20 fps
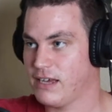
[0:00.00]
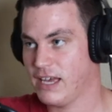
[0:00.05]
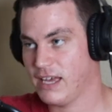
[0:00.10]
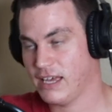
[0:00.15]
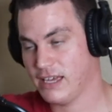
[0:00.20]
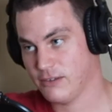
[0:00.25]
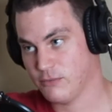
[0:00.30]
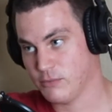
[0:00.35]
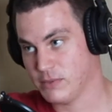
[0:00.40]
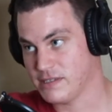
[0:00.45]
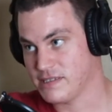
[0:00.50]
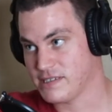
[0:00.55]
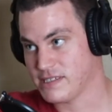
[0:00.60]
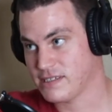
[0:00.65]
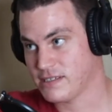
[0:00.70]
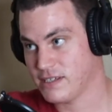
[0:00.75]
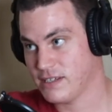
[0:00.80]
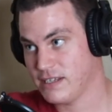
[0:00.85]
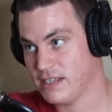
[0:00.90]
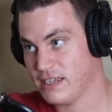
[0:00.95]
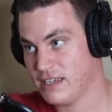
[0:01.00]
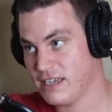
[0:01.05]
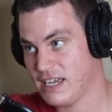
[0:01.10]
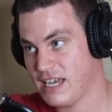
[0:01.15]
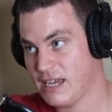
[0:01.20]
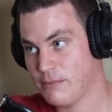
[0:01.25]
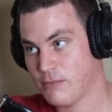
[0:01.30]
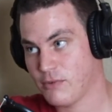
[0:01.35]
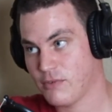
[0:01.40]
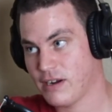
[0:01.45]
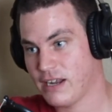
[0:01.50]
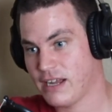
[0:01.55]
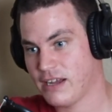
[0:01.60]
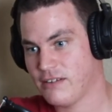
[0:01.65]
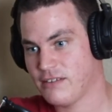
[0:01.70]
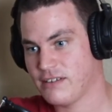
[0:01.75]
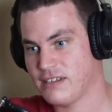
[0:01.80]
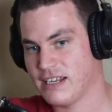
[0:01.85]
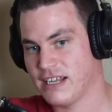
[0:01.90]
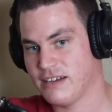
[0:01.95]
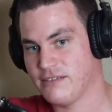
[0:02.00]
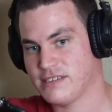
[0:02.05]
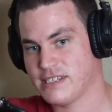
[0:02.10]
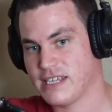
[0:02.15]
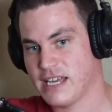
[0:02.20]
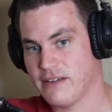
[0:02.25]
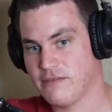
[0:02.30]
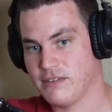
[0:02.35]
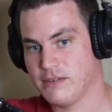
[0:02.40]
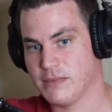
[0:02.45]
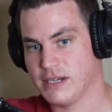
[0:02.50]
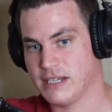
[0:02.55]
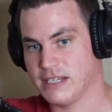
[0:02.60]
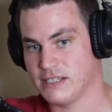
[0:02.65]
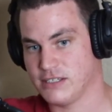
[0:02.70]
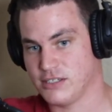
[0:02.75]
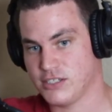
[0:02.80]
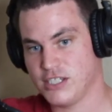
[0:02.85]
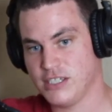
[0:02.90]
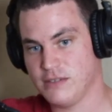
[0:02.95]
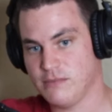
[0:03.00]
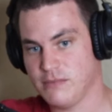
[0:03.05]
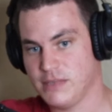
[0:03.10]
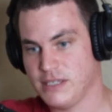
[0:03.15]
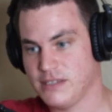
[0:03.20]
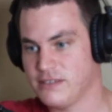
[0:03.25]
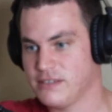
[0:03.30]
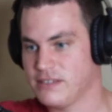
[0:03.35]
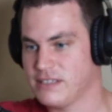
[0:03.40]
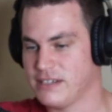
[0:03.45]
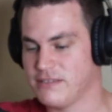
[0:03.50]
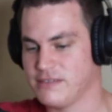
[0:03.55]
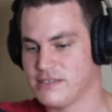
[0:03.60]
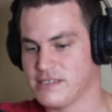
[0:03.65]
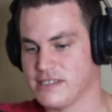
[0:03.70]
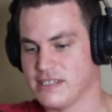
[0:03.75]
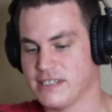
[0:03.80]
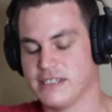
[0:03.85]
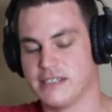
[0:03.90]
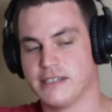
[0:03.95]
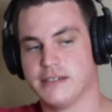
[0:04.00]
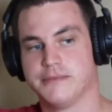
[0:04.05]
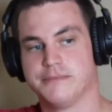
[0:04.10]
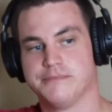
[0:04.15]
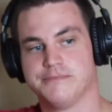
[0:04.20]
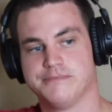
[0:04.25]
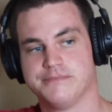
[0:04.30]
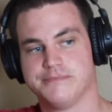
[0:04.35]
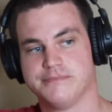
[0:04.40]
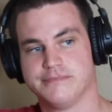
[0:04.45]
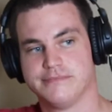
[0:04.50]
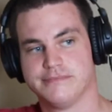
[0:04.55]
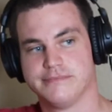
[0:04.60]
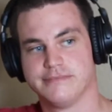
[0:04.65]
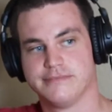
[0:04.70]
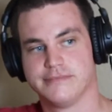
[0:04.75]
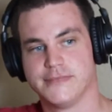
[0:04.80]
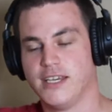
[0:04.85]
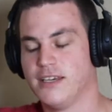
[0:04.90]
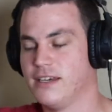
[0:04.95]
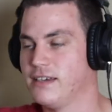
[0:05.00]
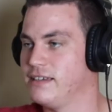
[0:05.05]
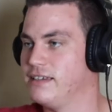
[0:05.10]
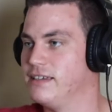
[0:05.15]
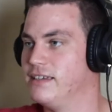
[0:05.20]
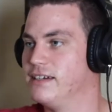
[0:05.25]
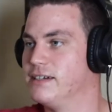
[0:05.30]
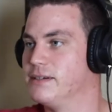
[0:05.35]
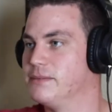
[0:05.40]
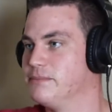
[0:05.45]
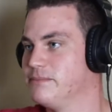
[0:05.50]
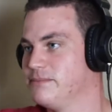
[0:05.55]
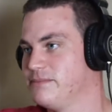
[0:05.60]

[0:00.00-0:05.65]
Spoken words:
And when Sunday came around and I was having my cheat meal and I was like, yep.